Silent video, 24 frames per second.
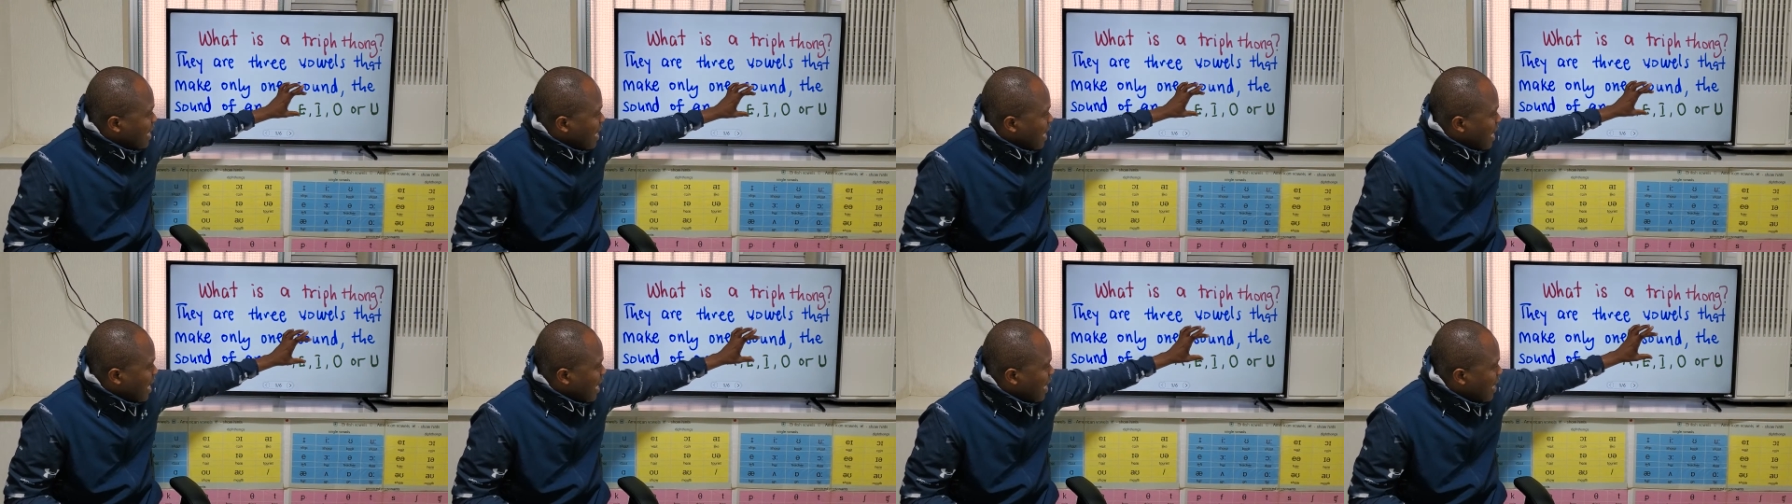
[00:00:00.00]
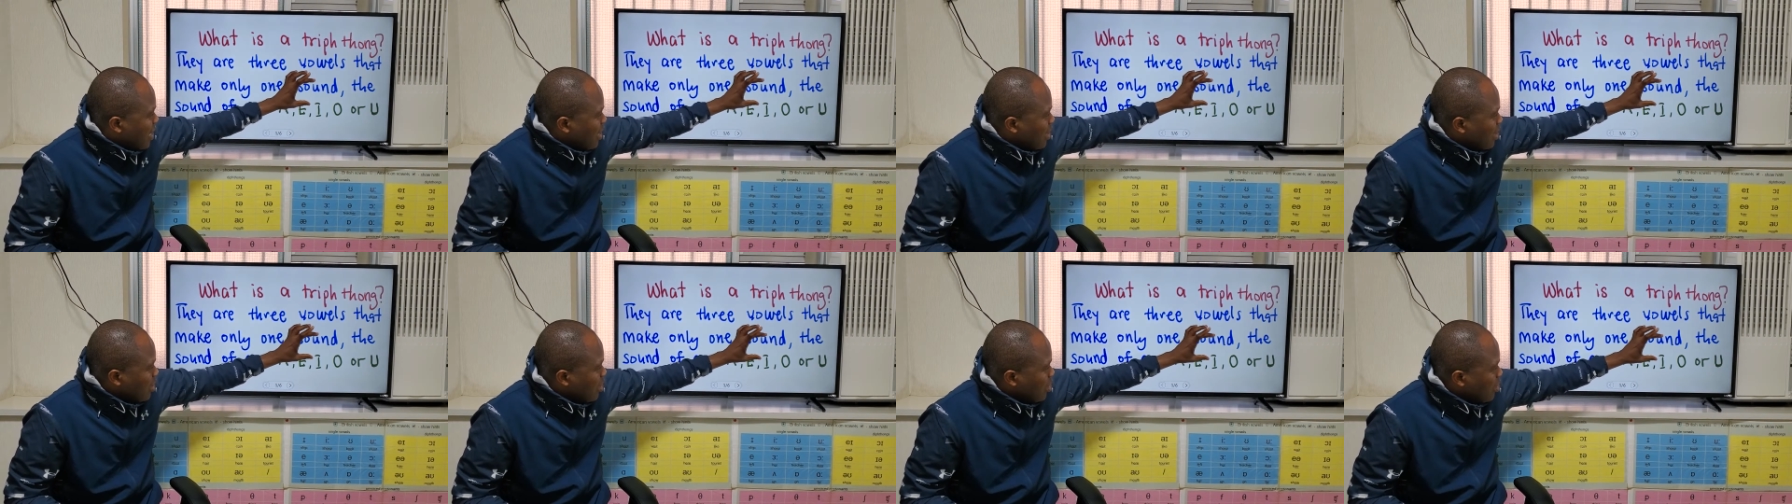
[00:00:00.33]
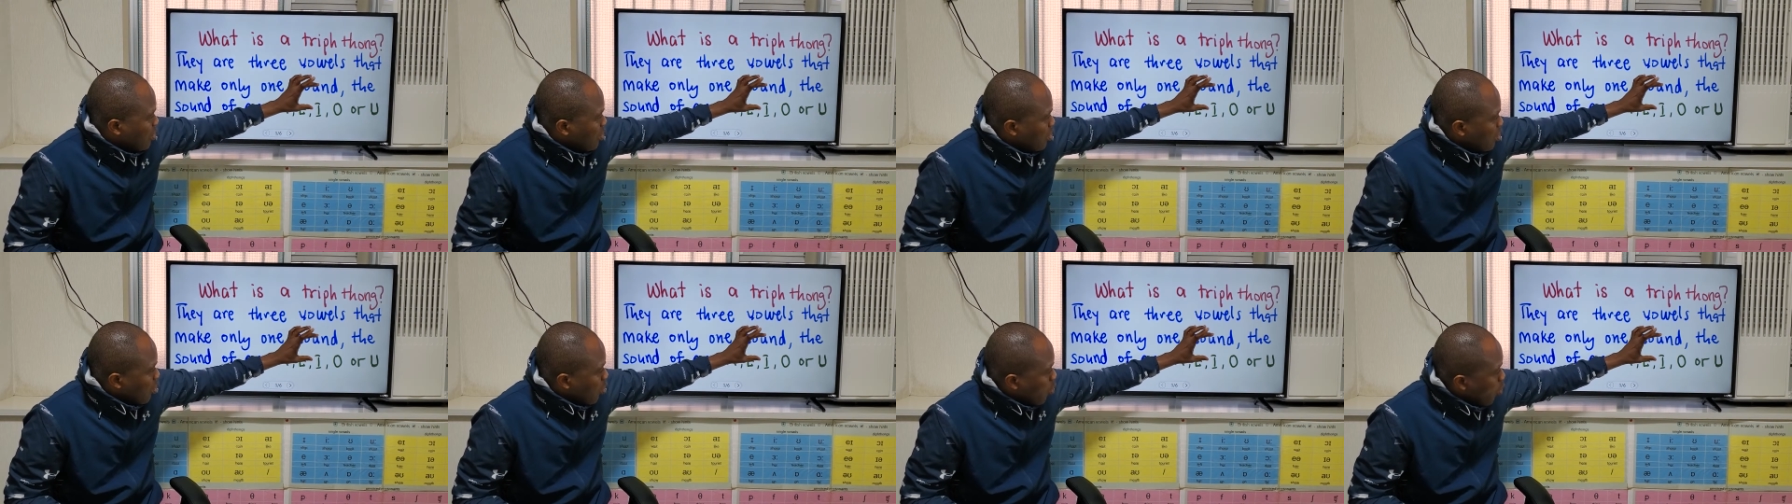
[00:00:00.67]
I,
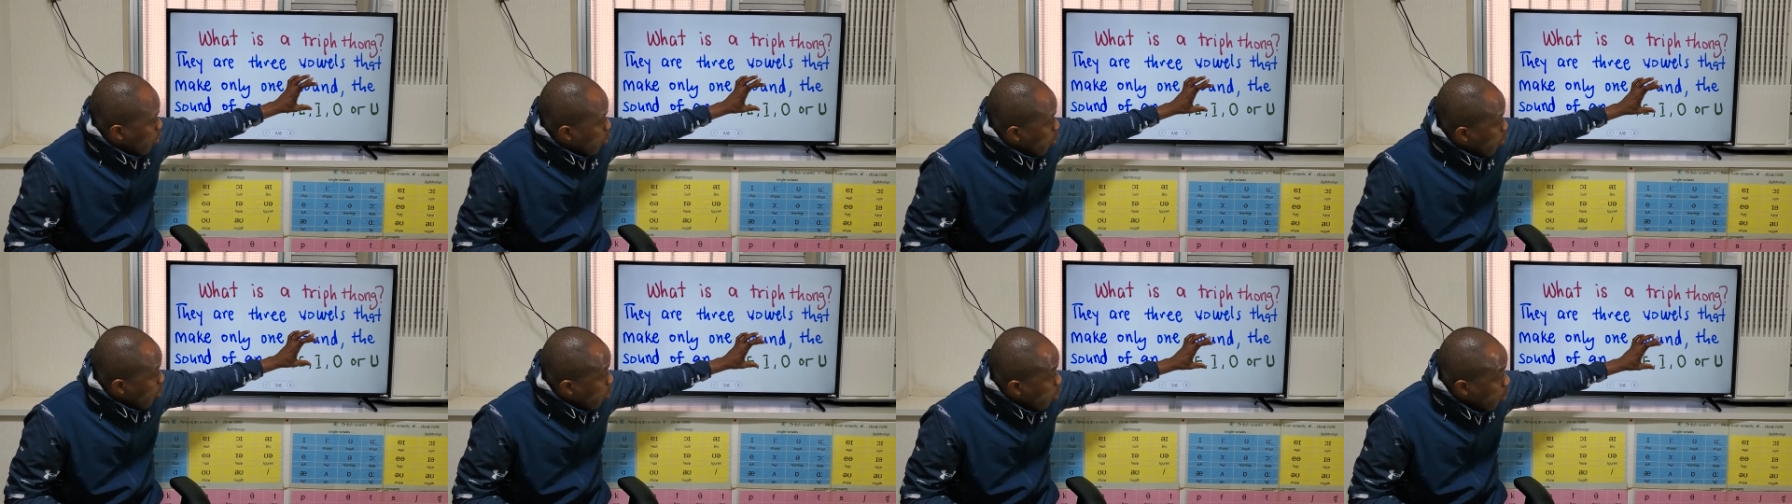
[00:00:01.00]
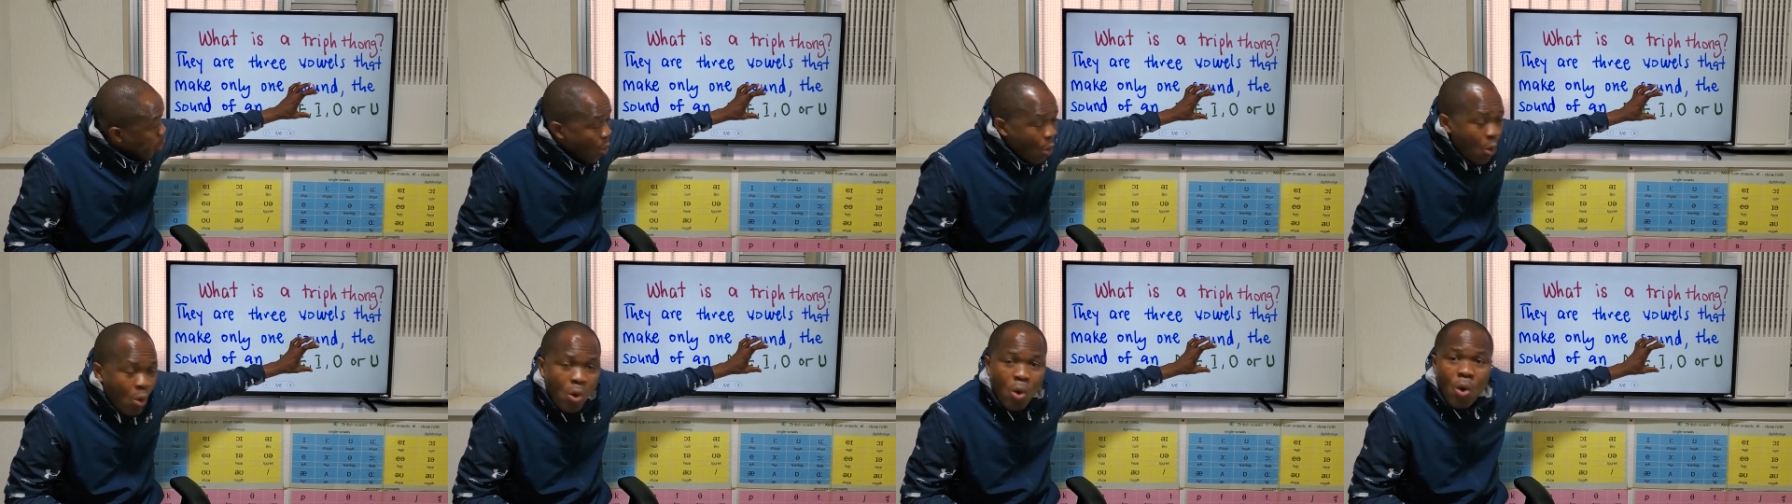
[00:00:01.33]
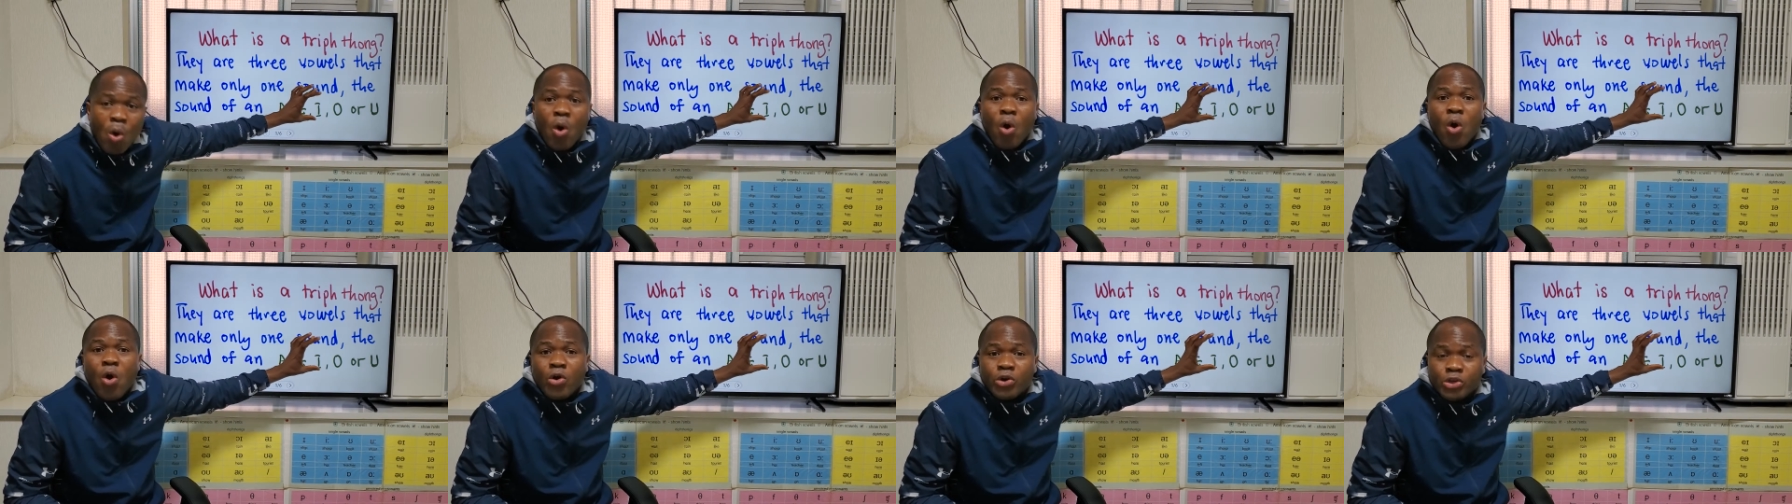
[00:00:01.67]
O,
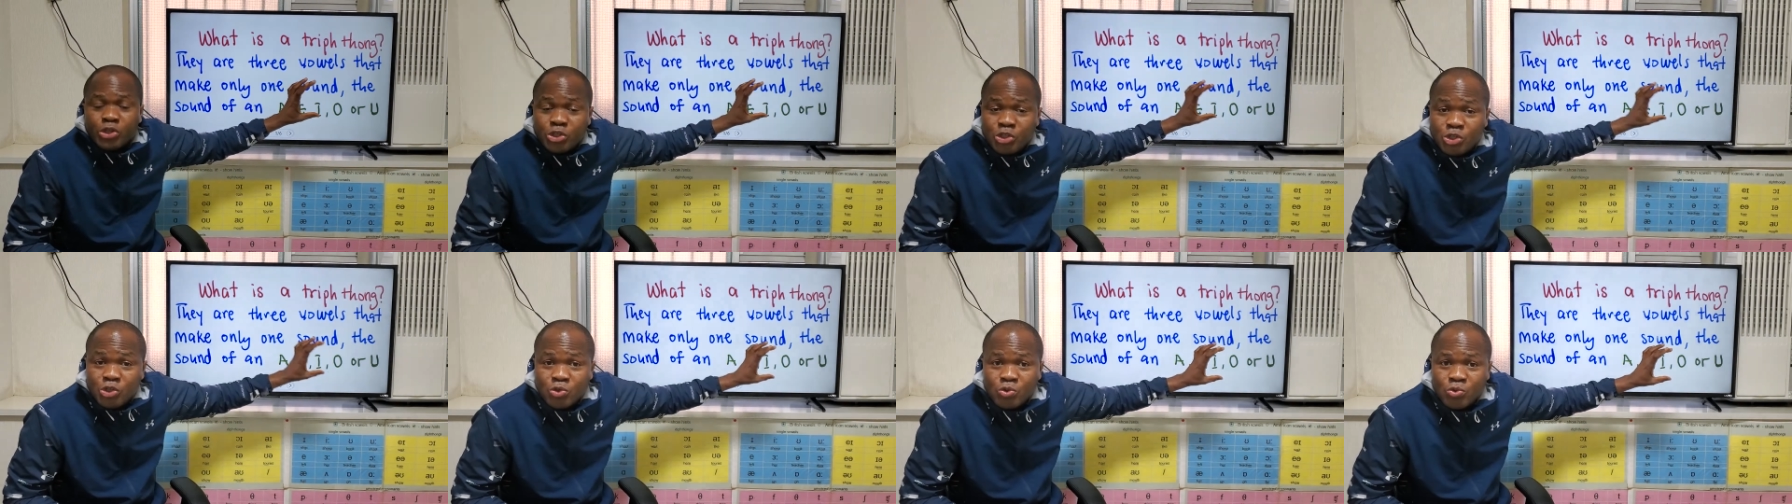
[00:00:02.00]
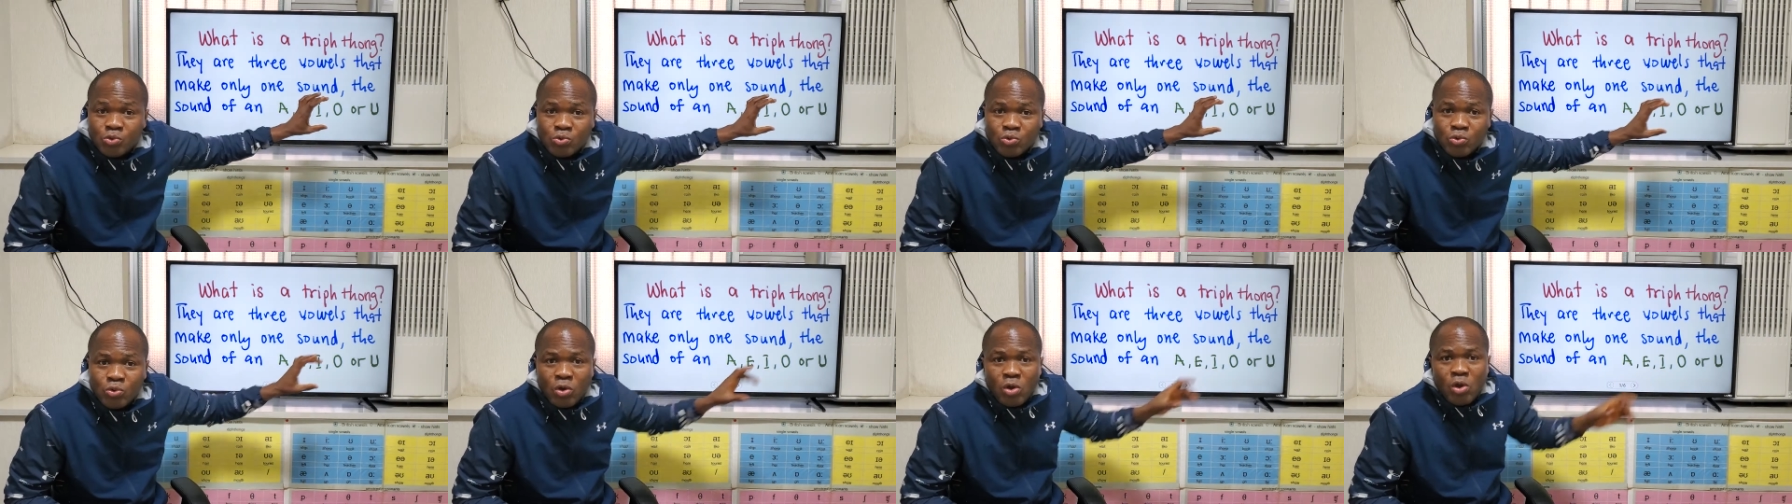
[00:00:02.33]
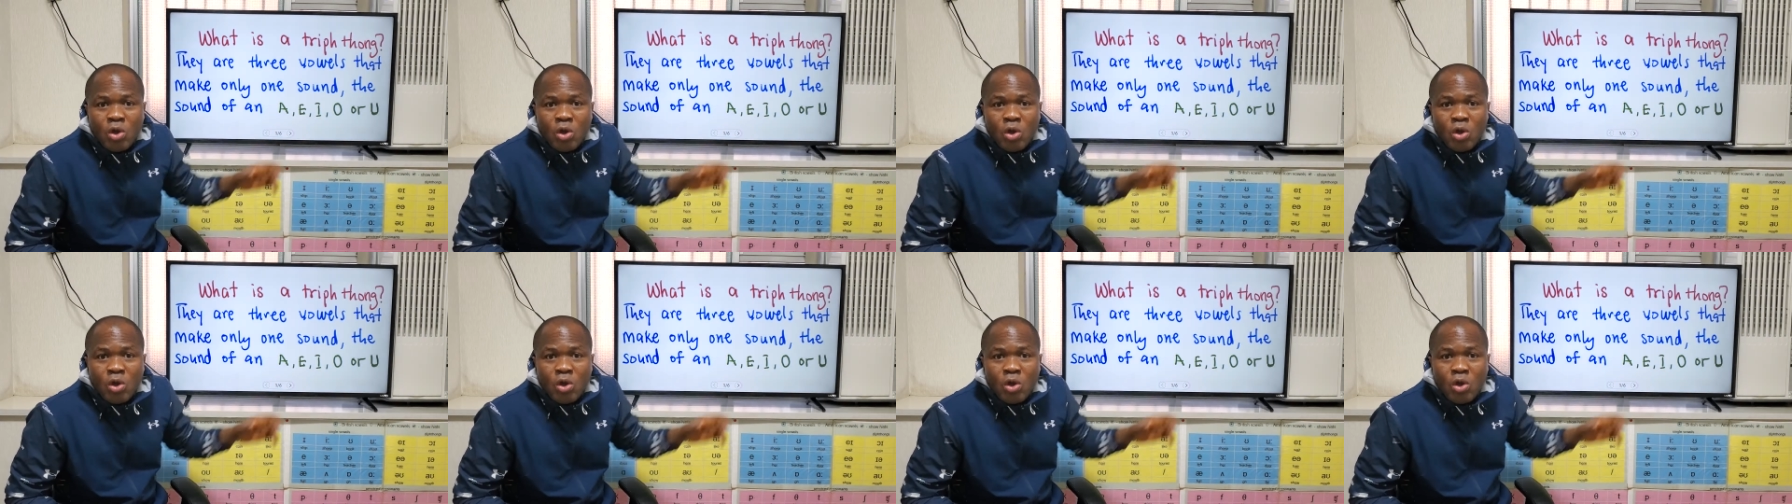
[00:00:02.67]
or U.